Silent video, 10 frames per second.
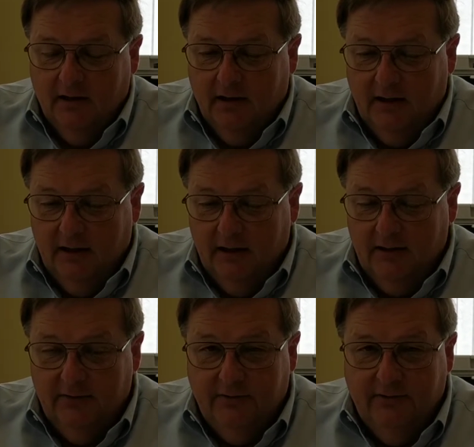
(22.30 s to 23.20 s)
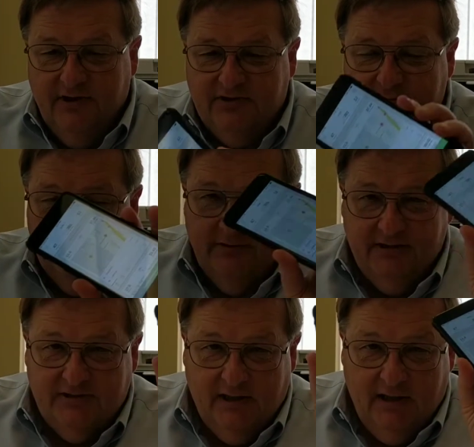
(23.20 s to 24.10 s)
And
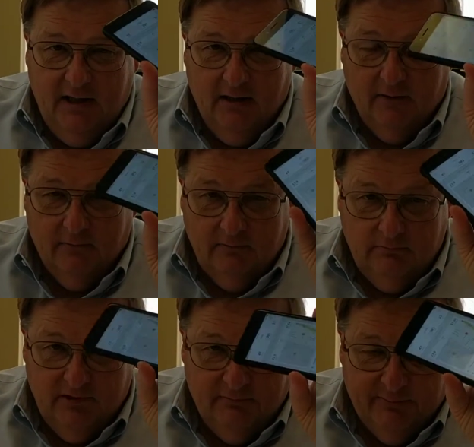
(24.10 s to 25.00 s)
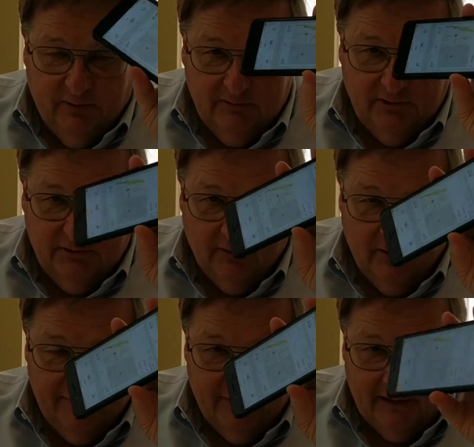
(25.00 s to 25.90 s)
this thing here, the remote control
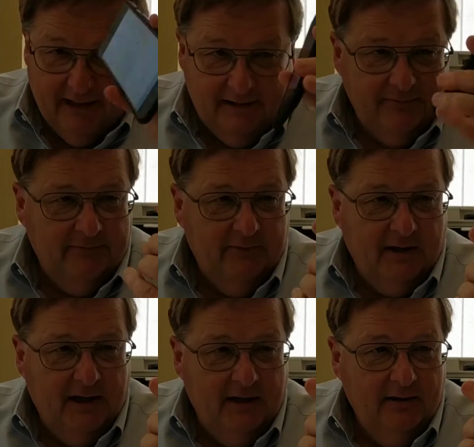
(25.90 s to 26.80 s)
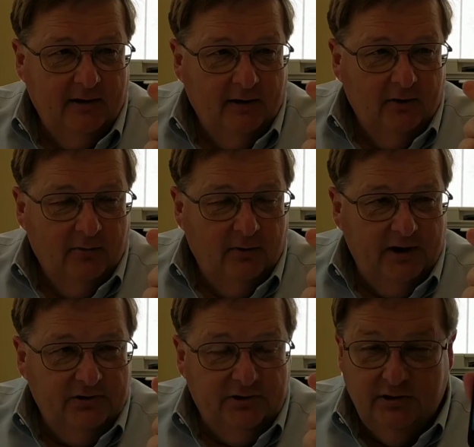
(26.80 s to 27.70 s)
of your life, okay,
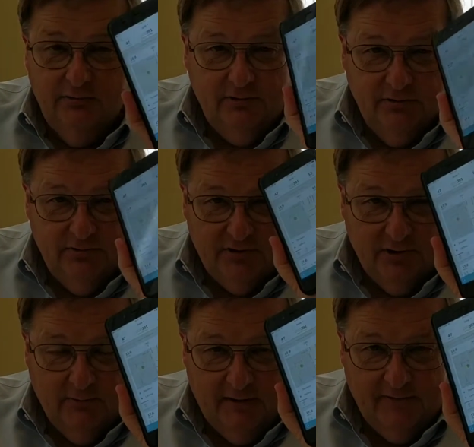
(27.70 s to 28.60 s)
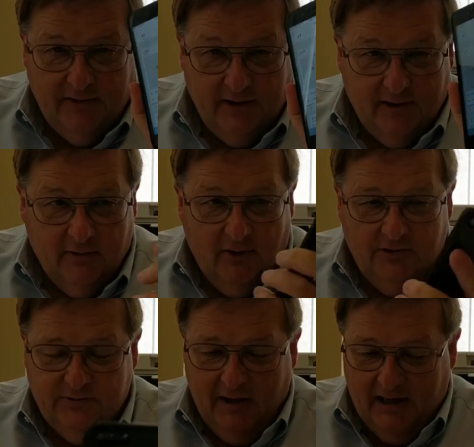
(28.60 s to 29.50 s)
which you use to do everything,
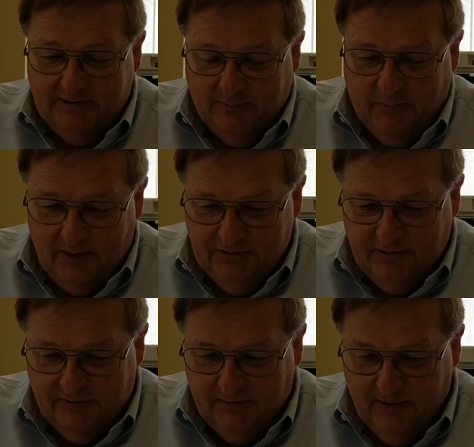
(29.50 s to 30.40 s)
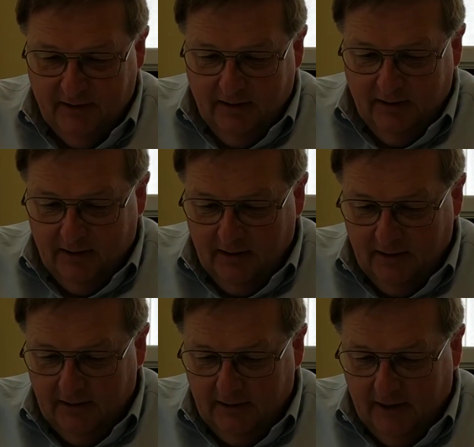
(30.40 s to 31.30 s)
also has a bunch of
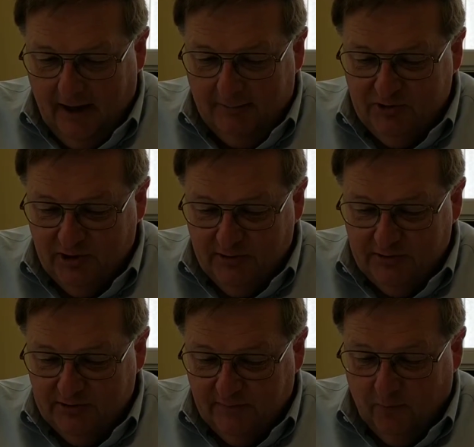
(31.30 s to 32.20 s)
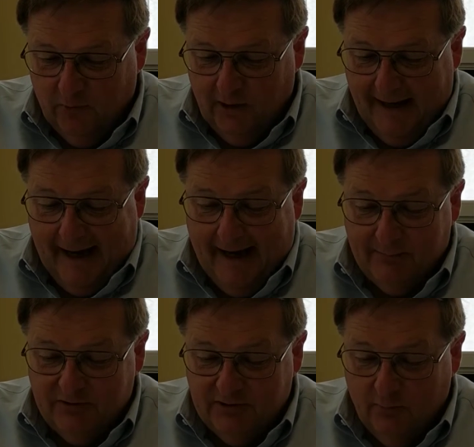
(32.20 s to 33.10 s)
options for
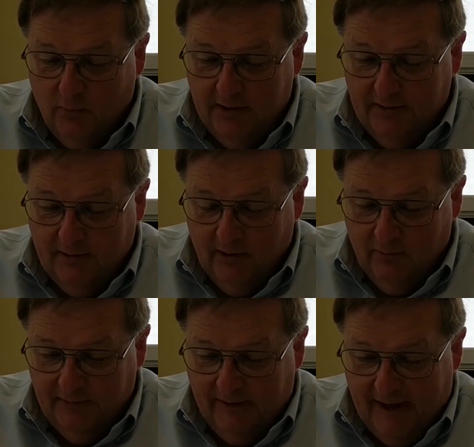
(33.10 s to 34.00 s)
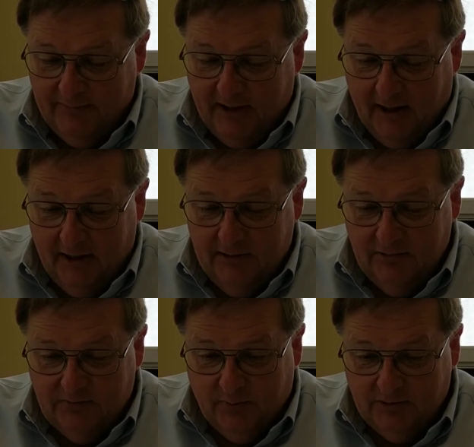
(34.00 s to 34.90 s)
apps. One of the app that I
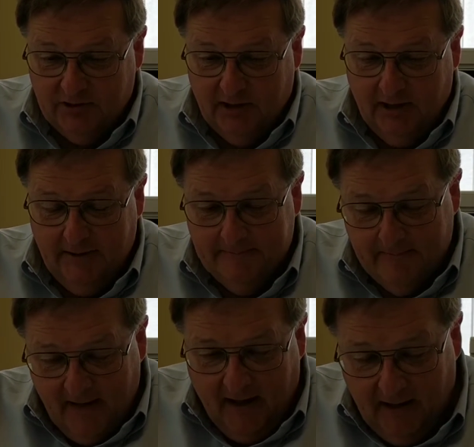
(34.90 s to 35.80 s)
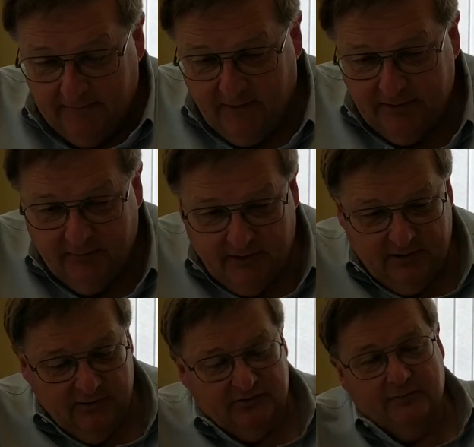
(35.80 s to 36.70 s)
use personally and I find really
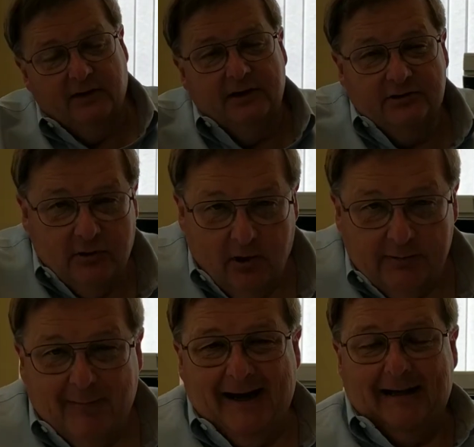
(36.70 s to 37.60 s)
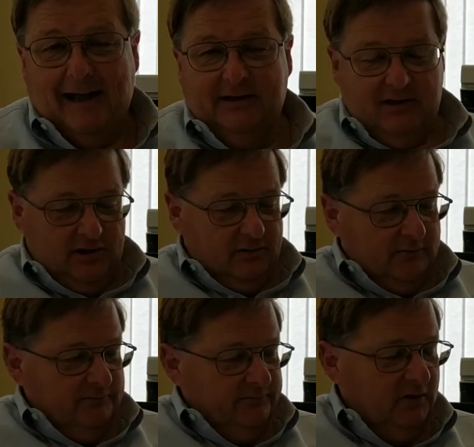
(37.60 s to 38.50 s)
useful is called MileIQ.
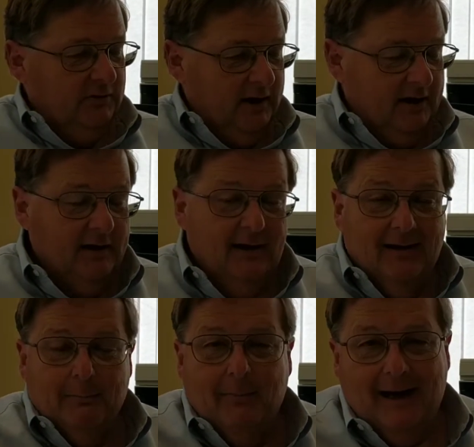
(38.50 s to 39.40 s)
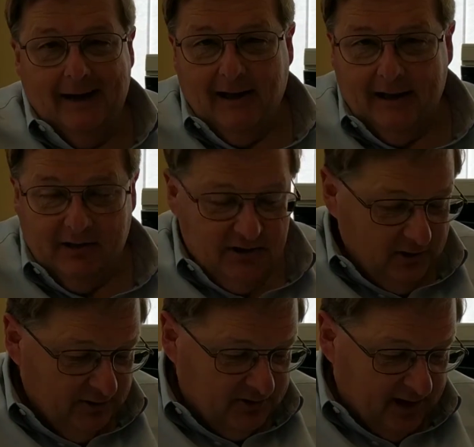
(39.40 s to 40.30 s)
Okay,
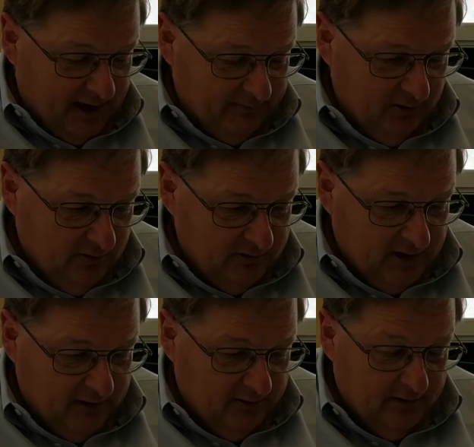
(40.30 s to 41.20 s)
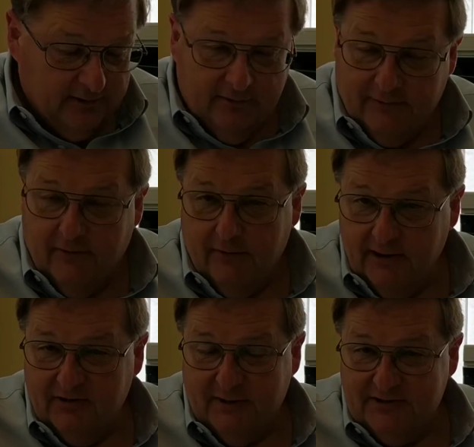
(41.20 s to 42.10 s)
MileIQ is an app you can download on your phone.
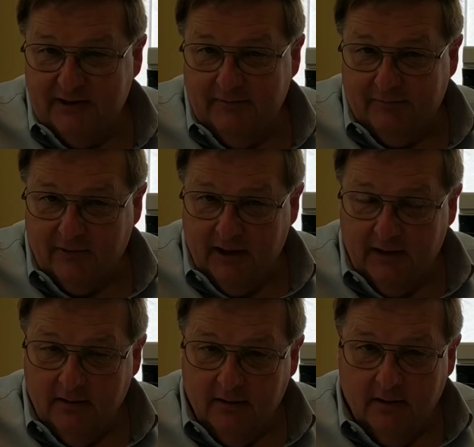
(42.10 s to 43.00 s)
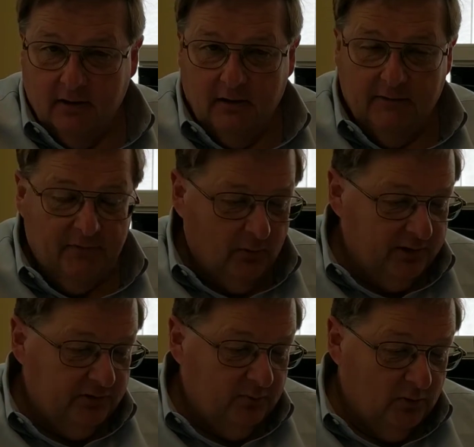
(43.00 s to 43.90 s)
It's basically free. If you want
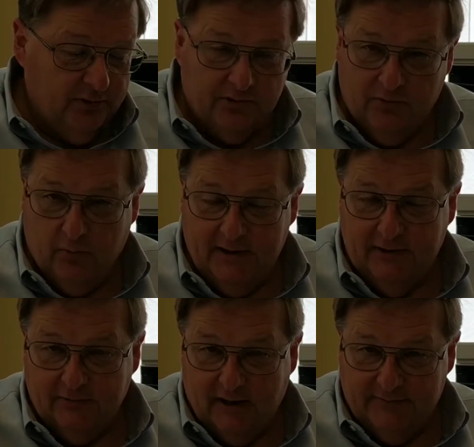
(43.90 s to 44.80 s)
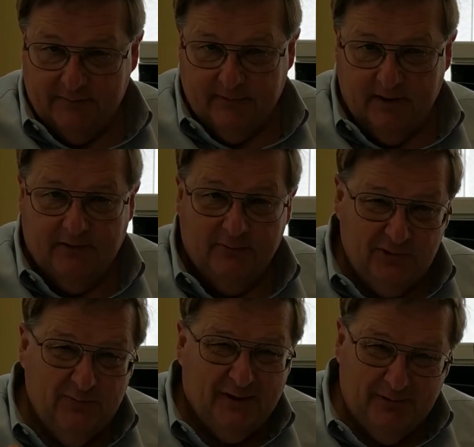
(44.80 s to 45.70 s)
to do more than 20 drives a month, which
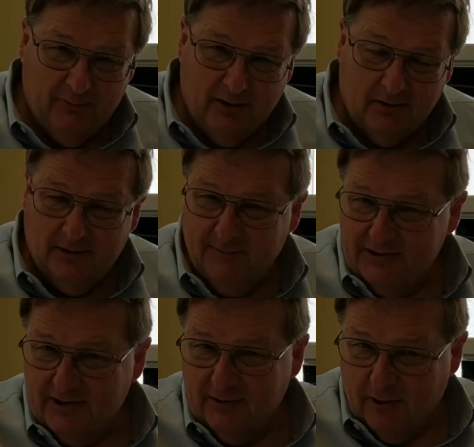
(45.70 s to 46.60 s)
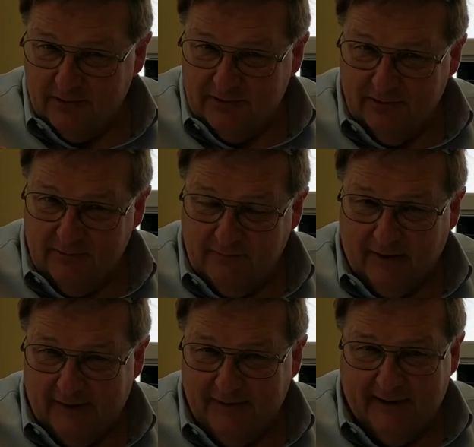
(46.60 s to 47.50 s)
you probably will, I mean, it's going to cost you
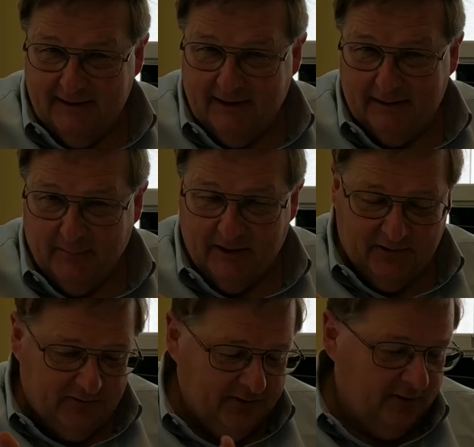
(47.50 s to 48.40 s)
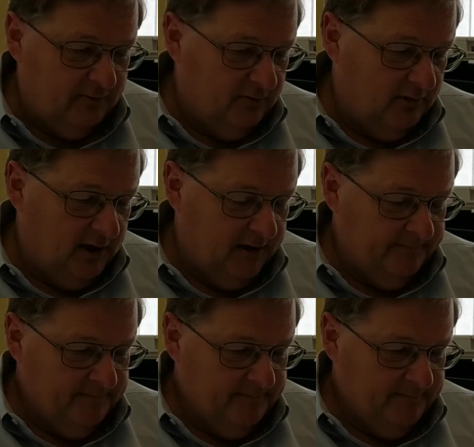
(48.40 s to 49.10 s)
$5.99 a month to do. Okay,